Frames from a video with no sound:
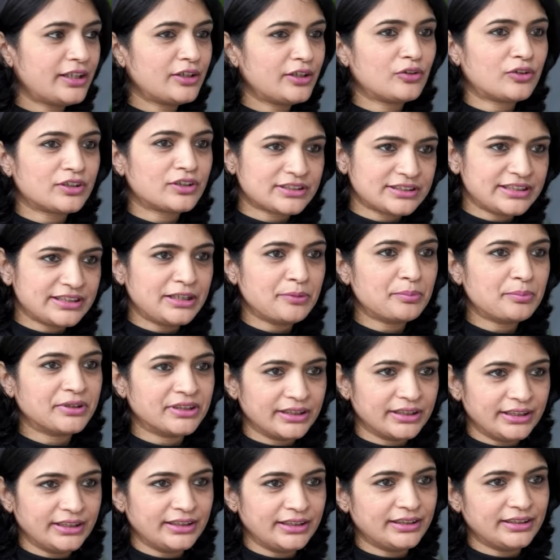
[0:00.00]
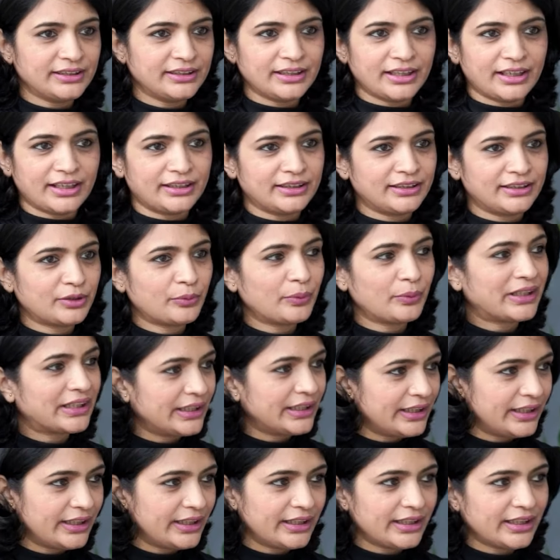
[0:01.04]
cannot sleep early and
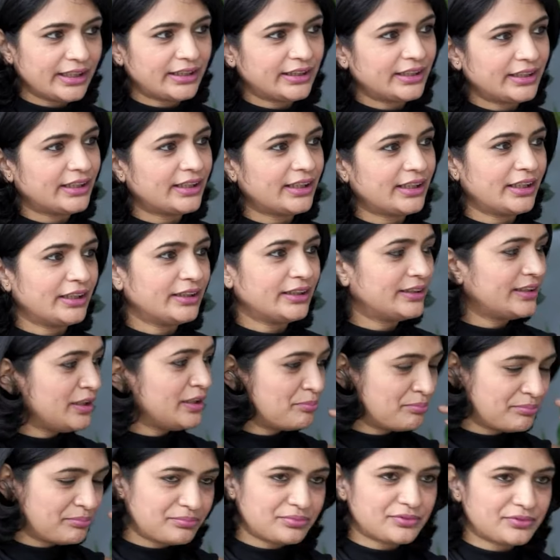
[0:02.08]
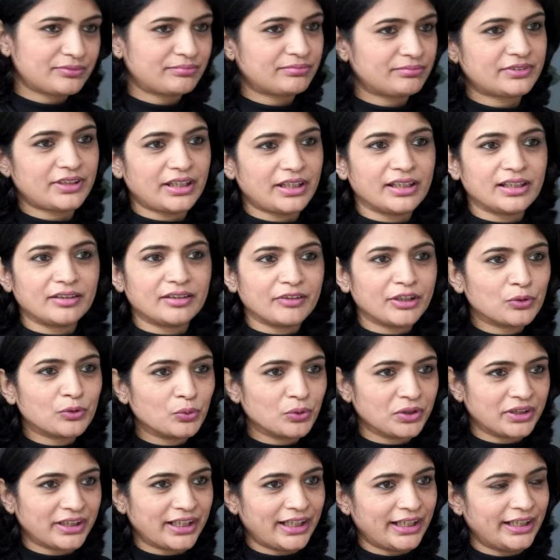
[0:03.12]
quickly and then I keep staying awake
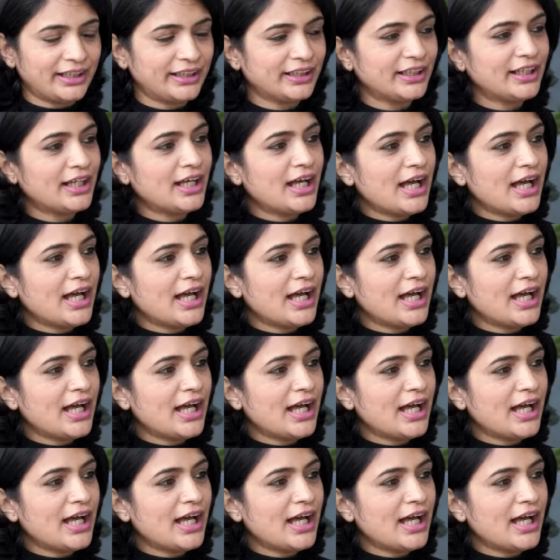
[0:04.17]
whole night